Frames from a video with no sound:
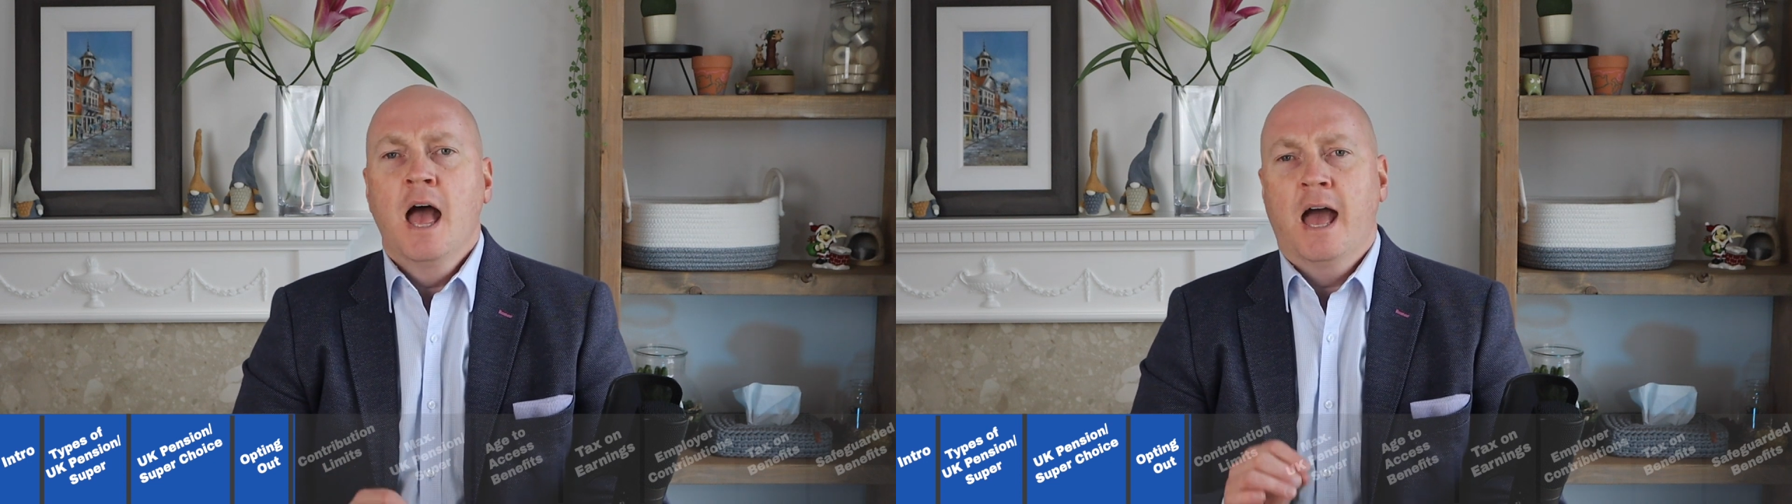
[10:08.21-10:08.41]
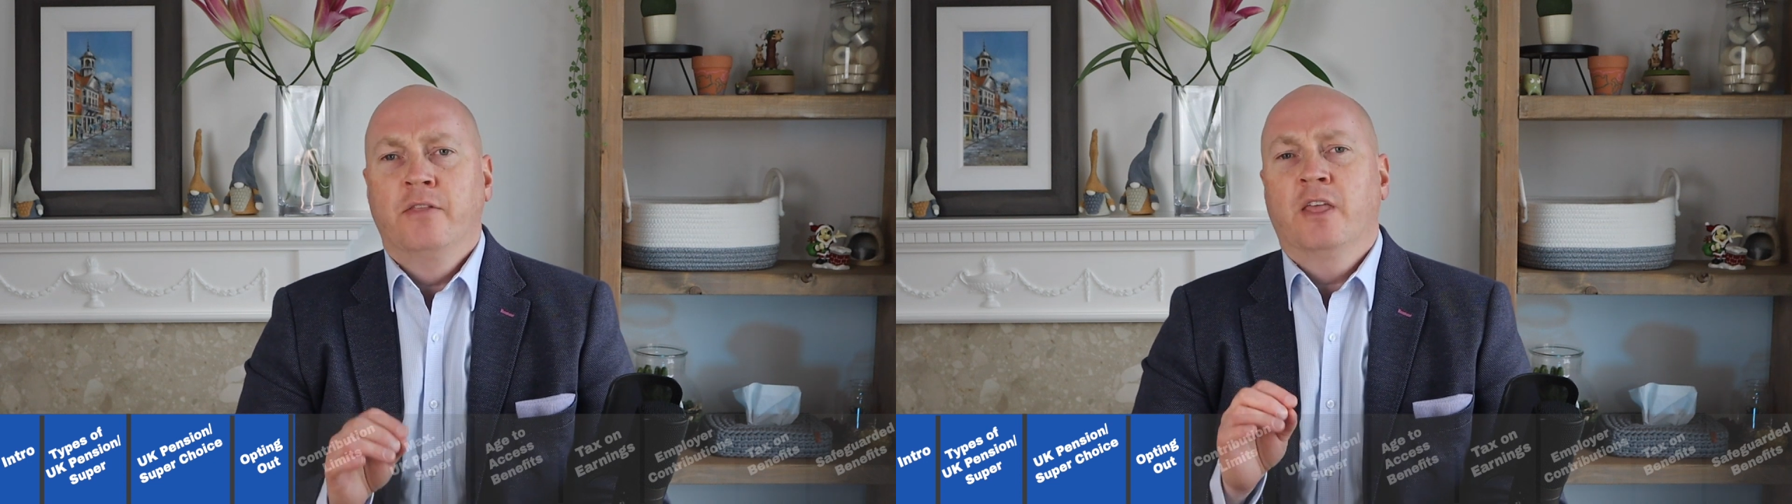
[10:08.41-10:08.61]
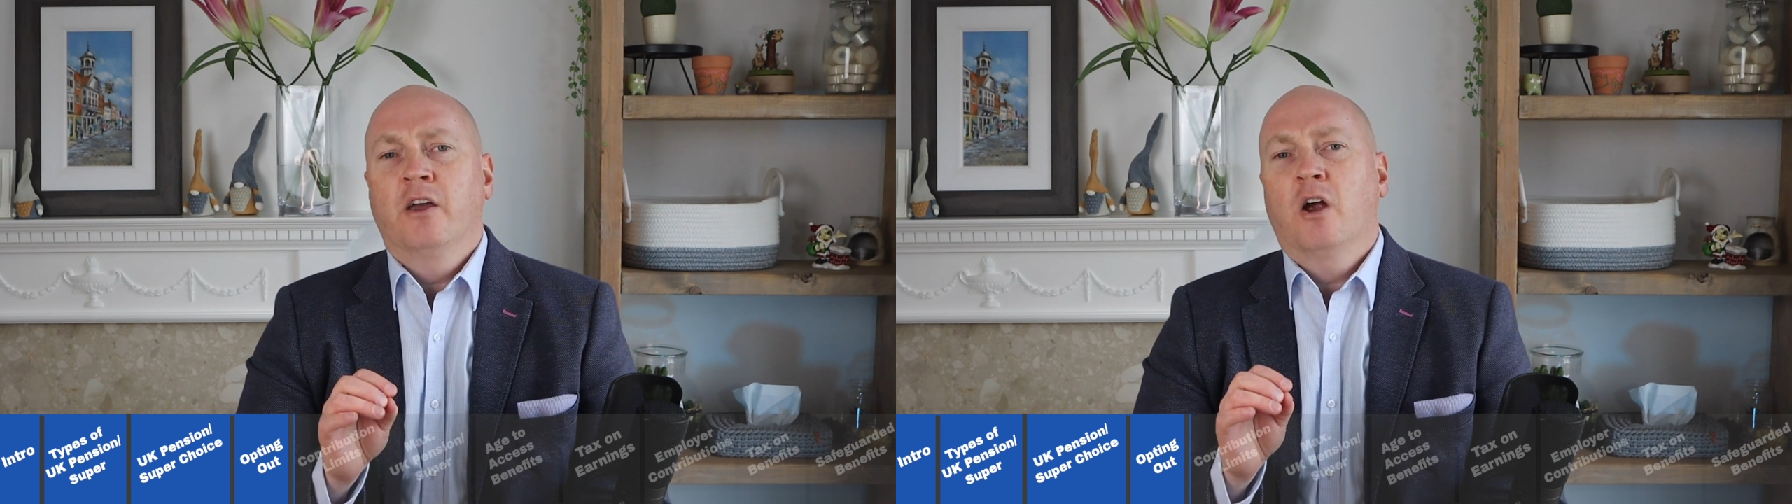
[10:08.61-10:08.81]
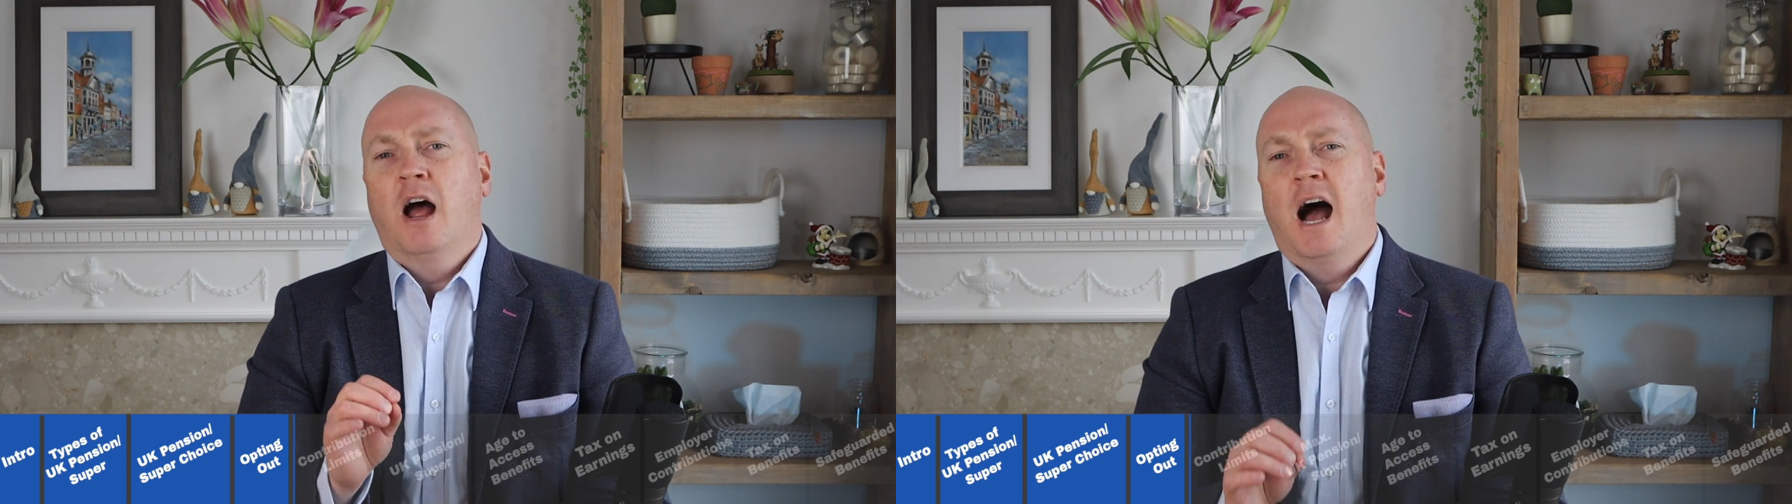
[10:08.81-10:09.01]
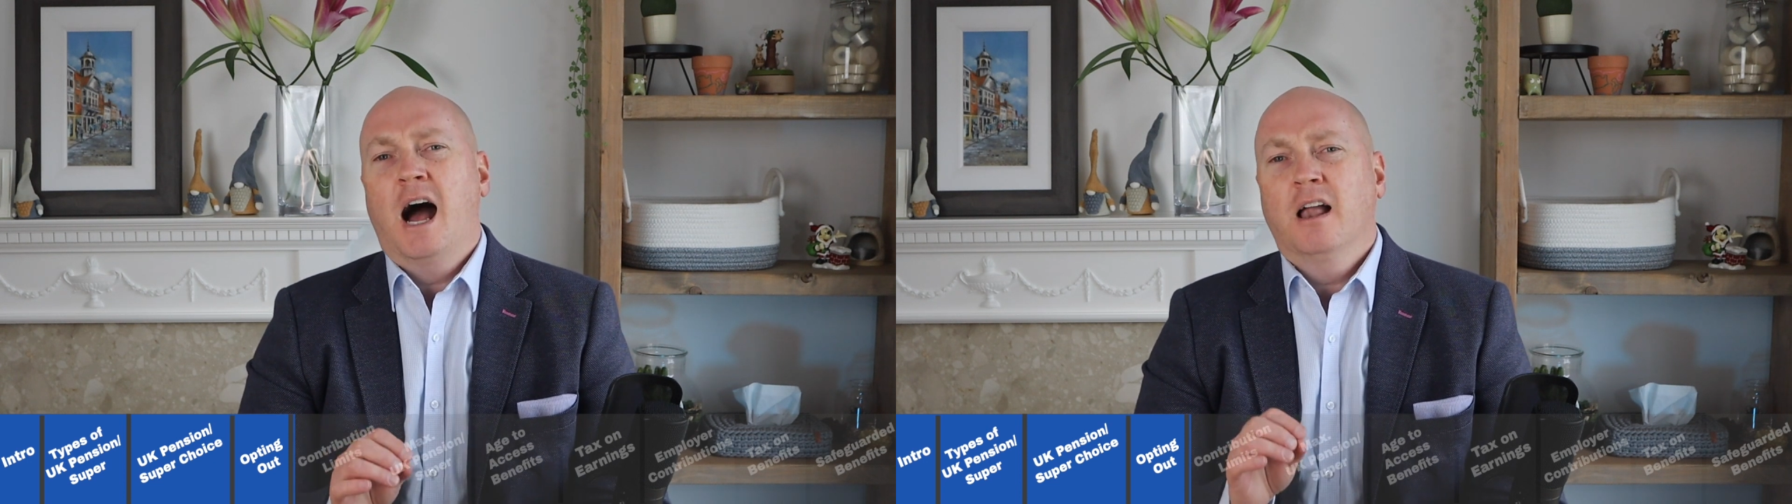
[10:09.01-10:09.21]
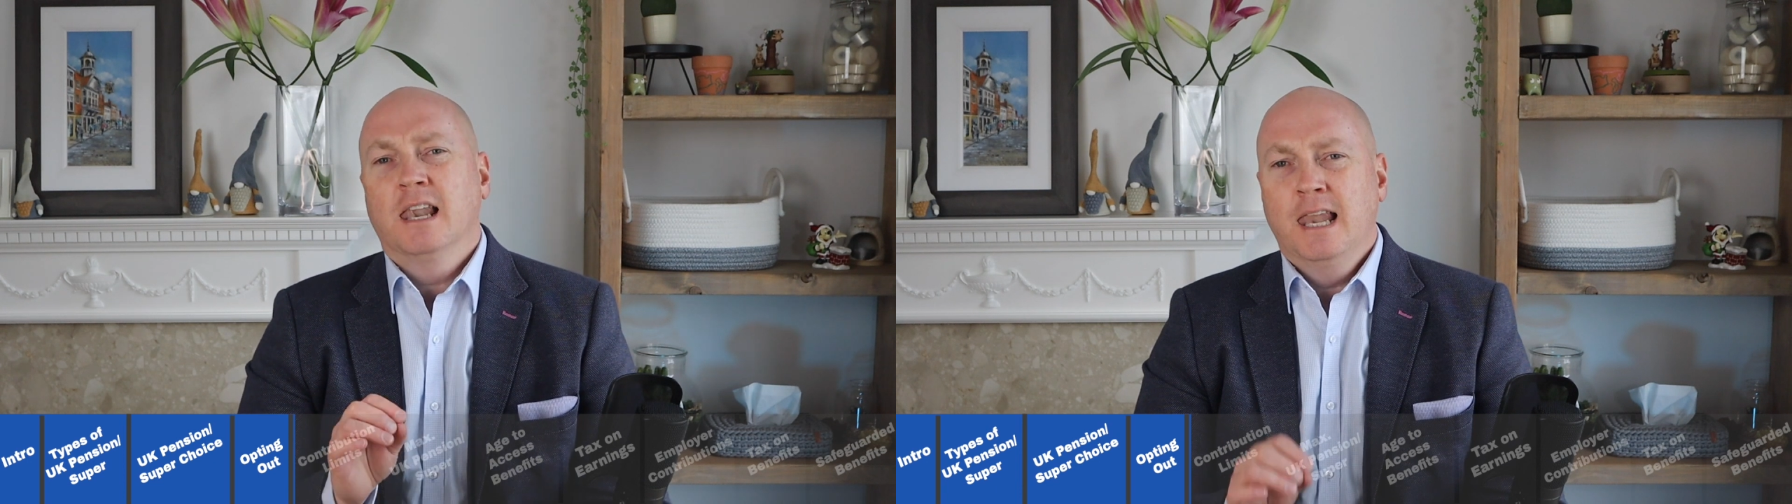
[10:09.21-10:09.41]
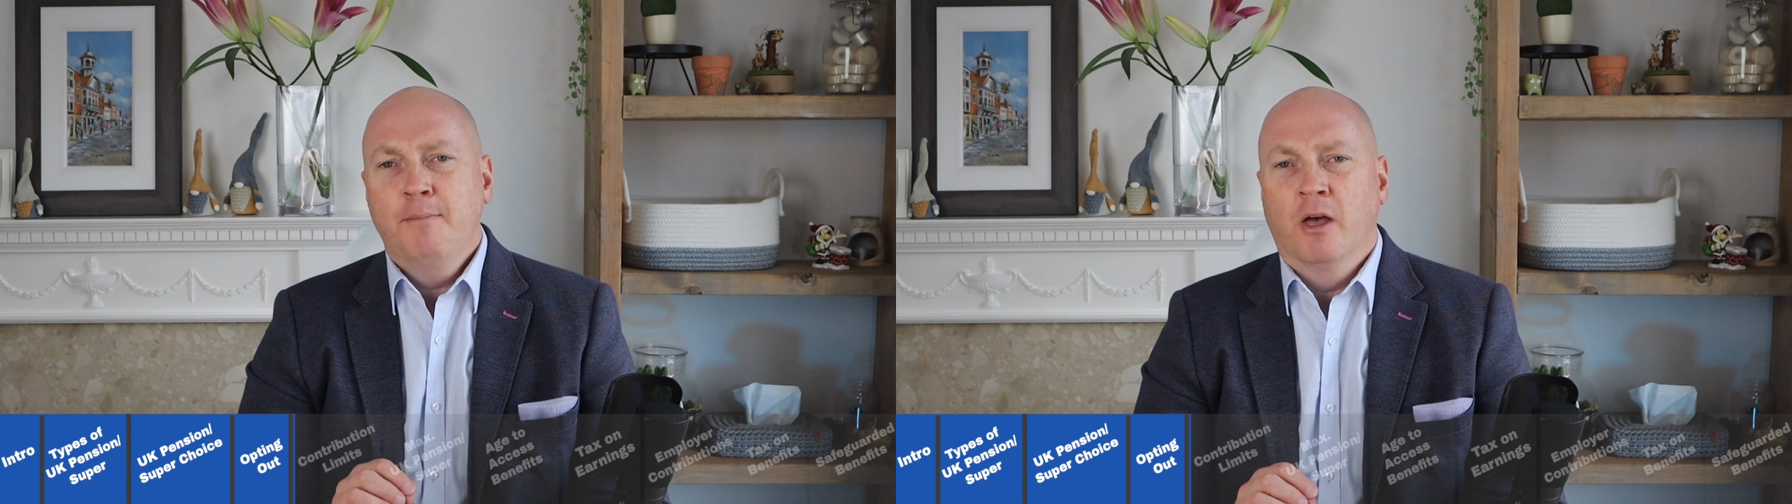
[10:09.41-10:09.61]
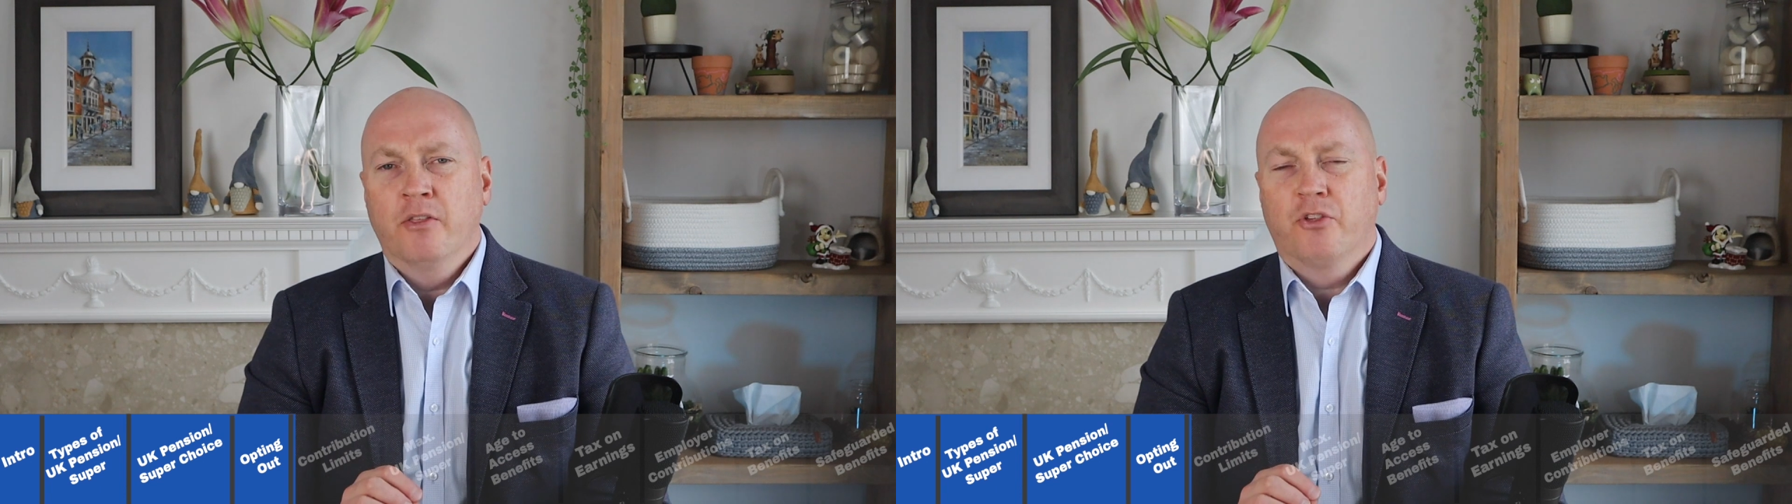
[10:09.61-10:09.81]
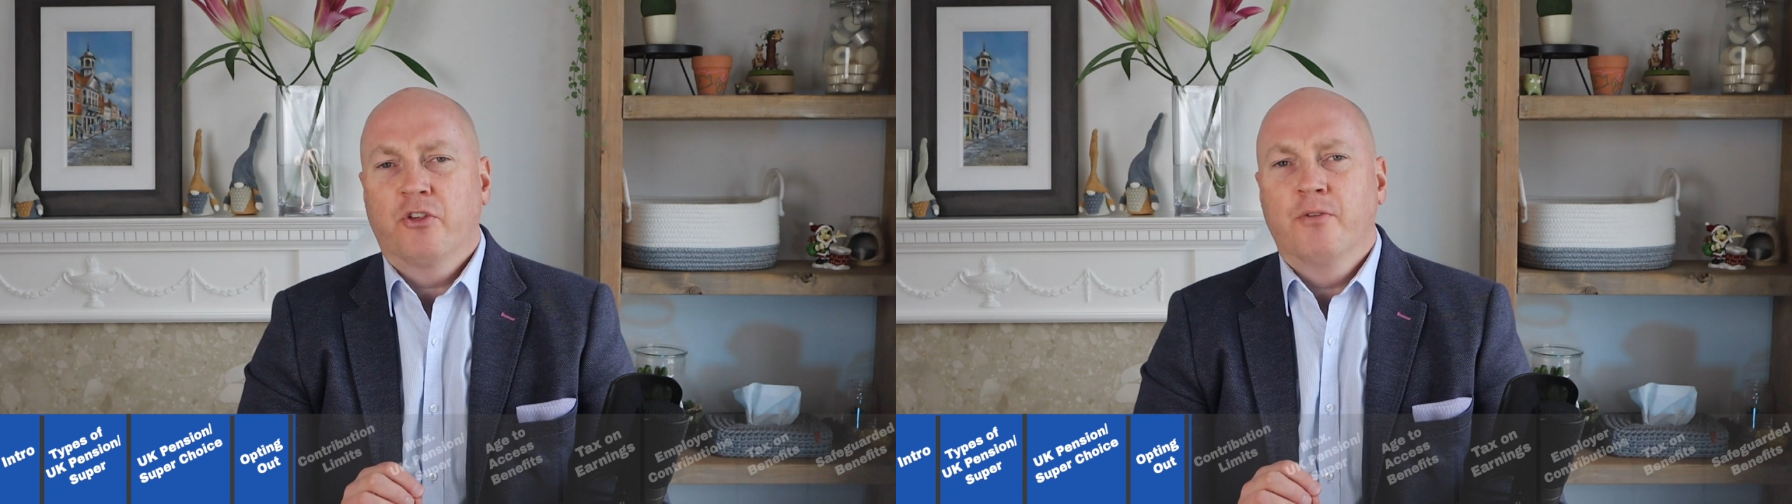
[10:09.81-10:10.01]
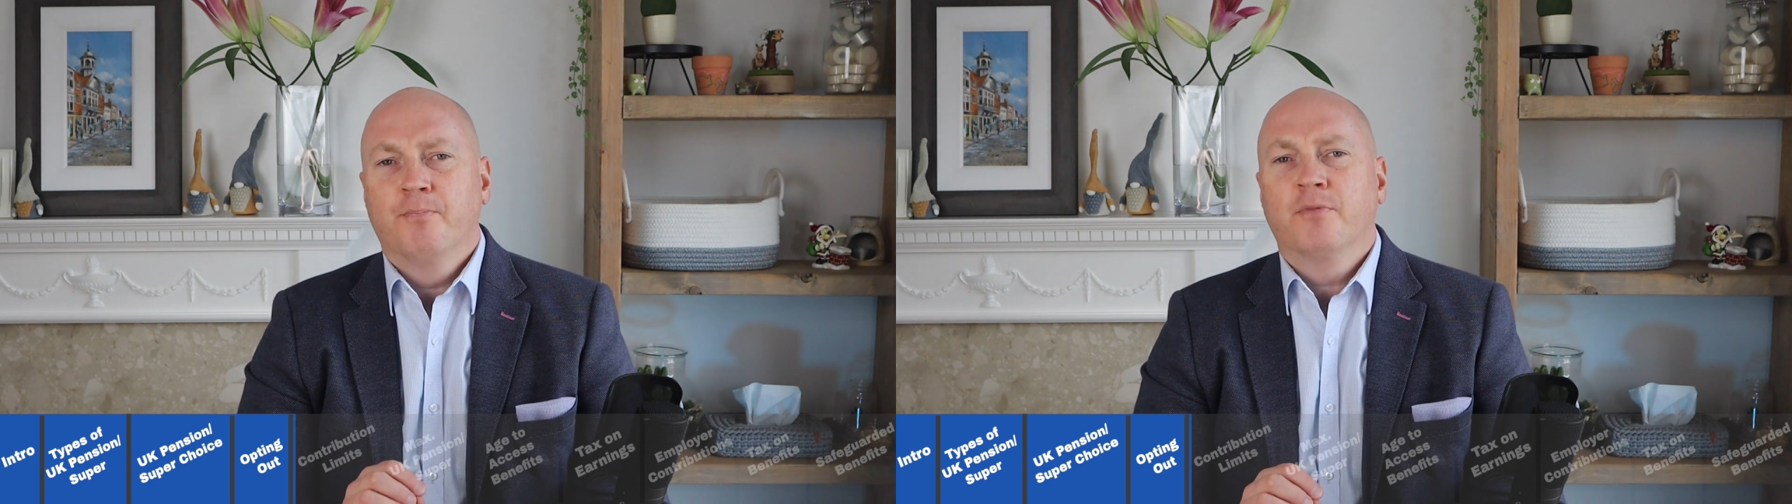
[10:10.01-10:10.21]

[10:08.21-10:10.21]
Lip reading: And there are limits